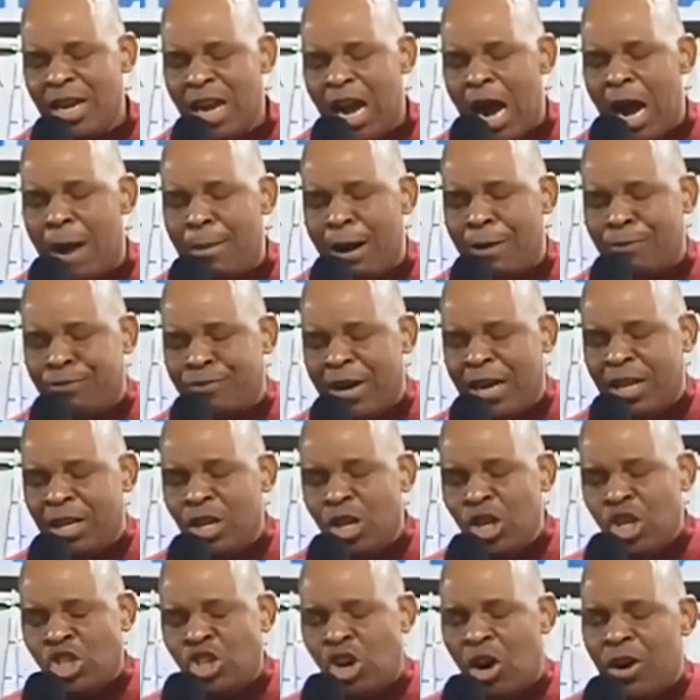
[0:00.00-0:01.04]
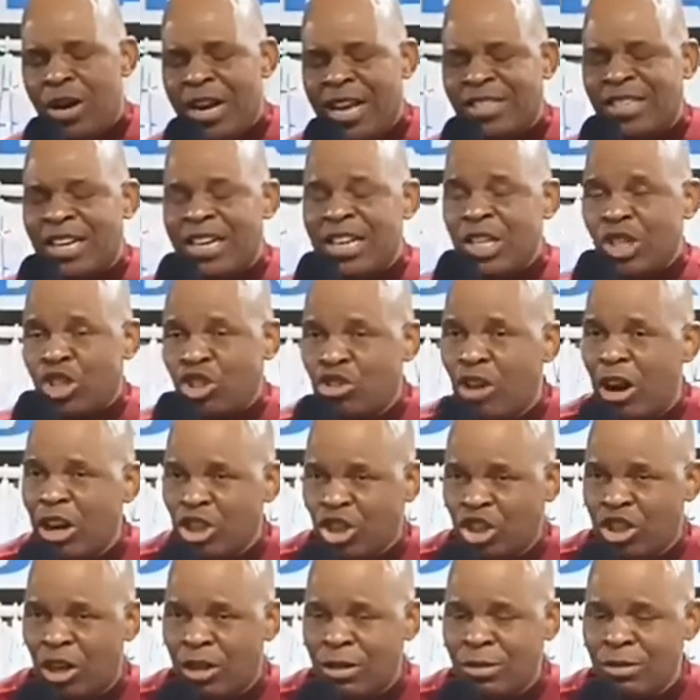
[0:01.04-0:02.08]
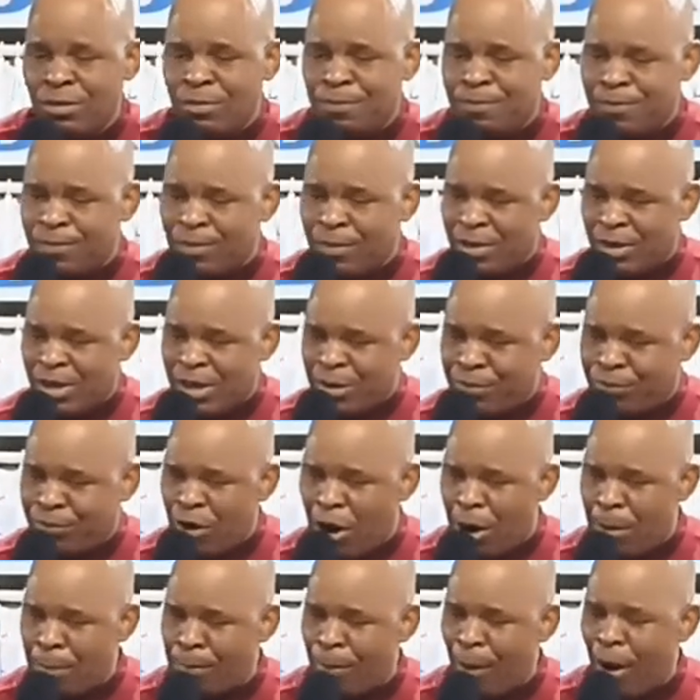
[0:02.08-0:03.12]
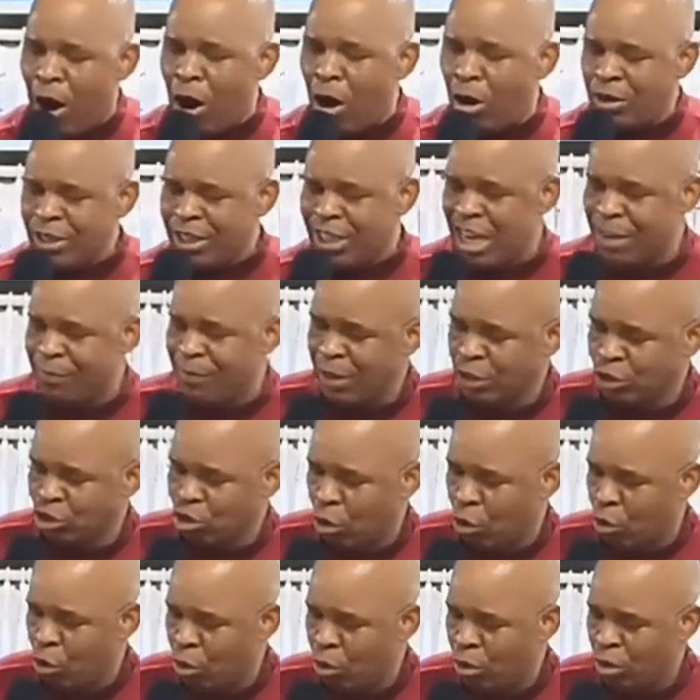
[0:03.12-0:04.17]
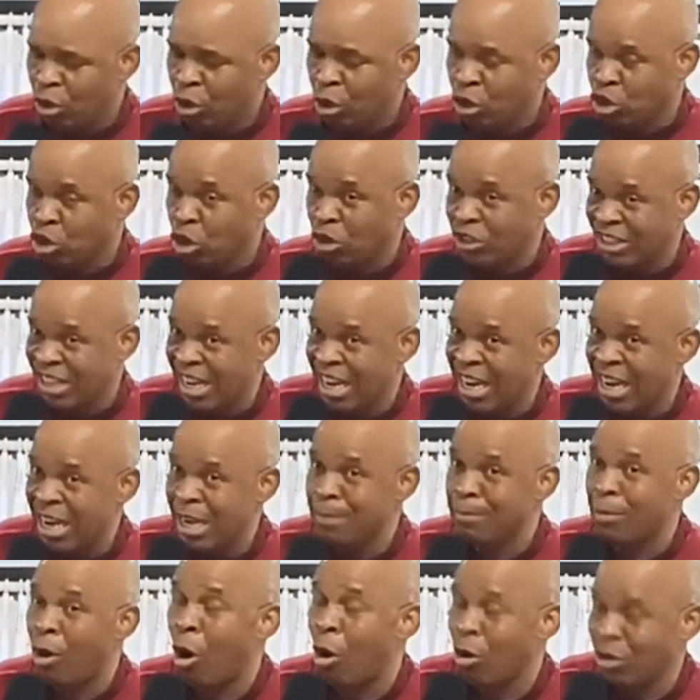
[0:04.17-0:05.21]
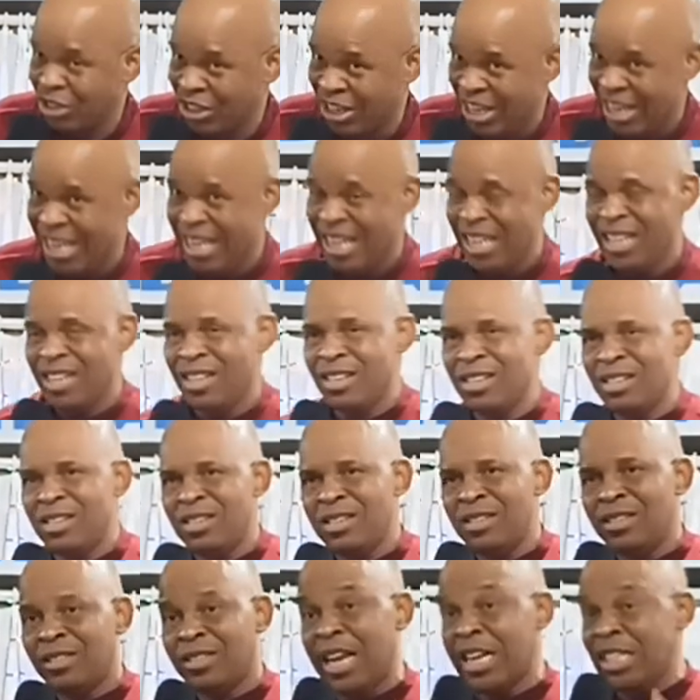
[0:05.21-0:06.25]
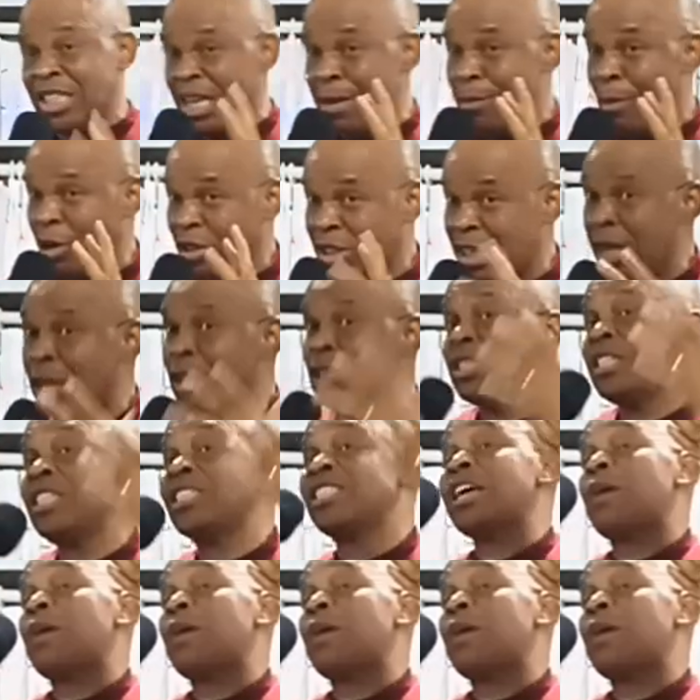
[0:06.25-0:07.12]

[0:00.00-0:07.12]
I'm afraid. So it's an instruction from Paul given to who? To Timothy. Say, Timothy, this is